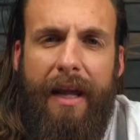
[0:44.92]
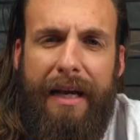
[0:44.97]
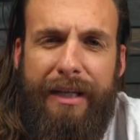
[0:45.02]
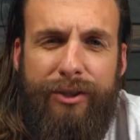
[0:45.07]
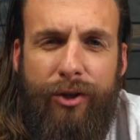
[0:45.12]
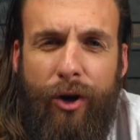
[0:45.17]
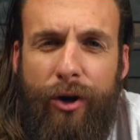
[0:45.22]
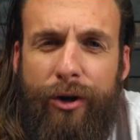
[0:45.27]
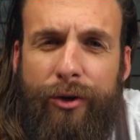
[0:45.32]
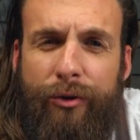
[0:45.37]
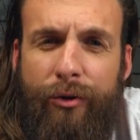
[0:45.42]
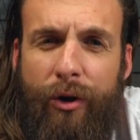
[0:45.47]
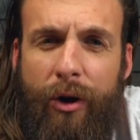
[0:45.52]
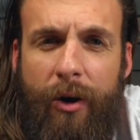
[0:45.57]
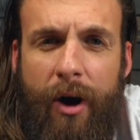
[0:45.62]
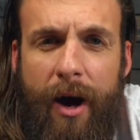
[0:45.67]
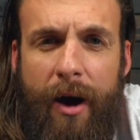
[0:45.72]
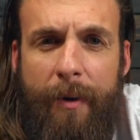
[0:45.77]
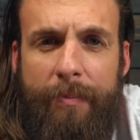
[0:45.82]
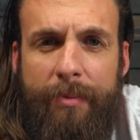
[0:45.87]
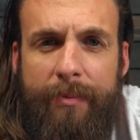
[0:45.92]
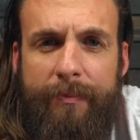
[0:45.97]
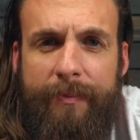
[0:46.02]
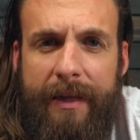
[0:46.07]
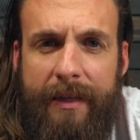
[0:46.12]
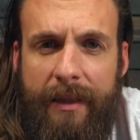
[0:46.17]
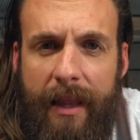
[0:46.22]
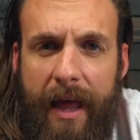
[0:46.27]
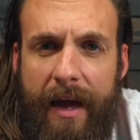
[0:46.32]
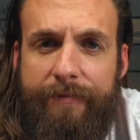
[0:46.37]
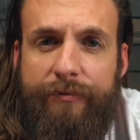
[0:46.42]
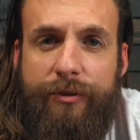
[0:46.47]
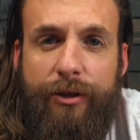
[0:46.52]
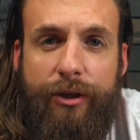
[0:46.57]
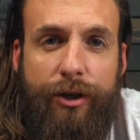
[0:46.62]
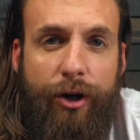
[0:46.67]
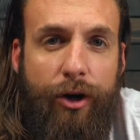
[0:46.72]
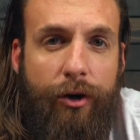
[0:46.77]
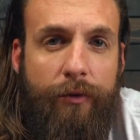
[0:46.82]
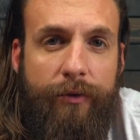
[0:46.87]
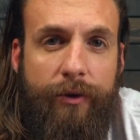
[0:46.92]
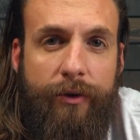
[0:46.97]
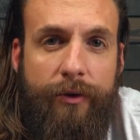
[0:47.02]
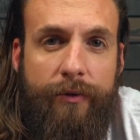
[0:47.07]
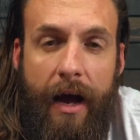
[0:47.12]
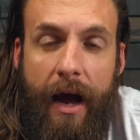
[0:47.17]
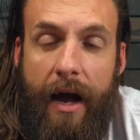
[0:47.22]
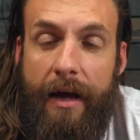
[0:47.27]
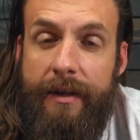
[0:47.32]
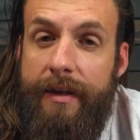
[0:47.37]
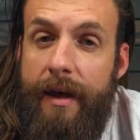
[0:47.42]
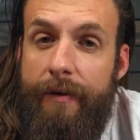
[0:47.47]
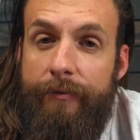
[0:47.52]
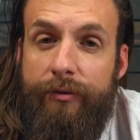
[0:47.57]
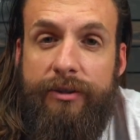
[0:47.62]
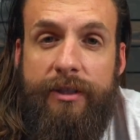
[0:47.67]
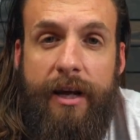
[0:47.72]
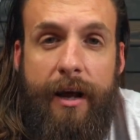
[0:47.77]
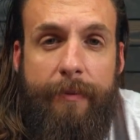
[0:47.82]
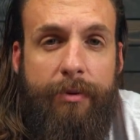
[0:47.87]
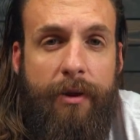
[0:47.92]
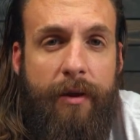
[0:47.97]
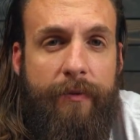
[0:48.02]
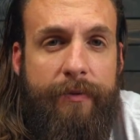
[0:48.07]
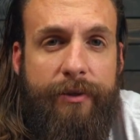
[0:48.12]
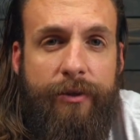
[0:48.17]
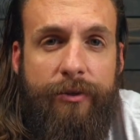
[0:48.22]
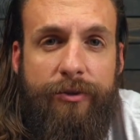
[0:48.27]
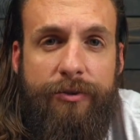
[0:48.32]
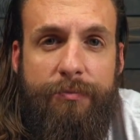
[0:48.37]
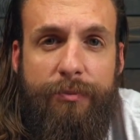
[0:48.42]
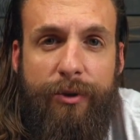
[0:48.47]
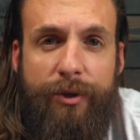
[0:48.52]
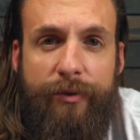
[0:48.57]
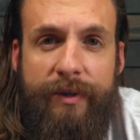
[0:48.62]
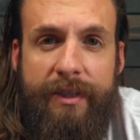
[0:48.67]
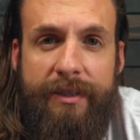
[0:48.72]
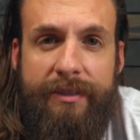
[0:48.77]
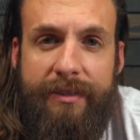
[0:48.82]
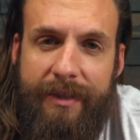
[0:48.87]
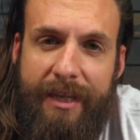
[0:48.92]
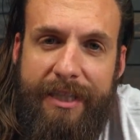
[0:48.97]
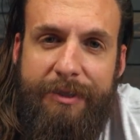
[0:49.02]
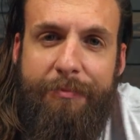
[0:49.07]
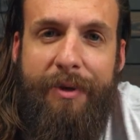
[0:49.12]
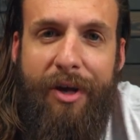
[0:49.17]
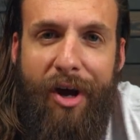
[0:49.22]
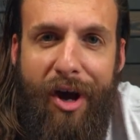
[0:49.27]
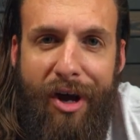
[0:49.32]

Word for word: I started to grow up and life took over. I never stopped loving those movies and, let's be